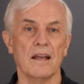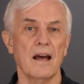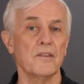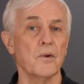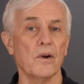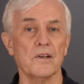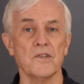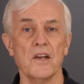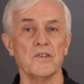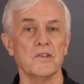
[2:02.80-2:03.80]
got the
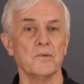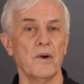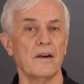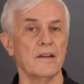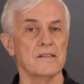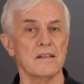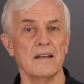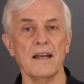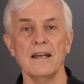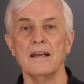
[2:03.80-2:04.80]
organization to where it is
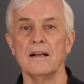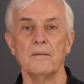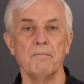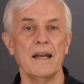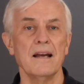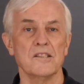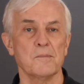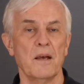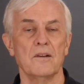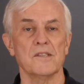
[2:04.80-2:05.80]
today may not
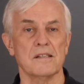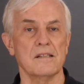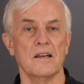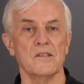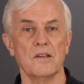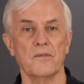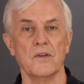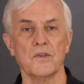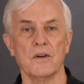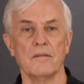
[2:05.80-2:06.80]
spell success in the
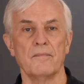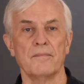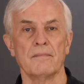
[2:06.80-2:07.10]
future.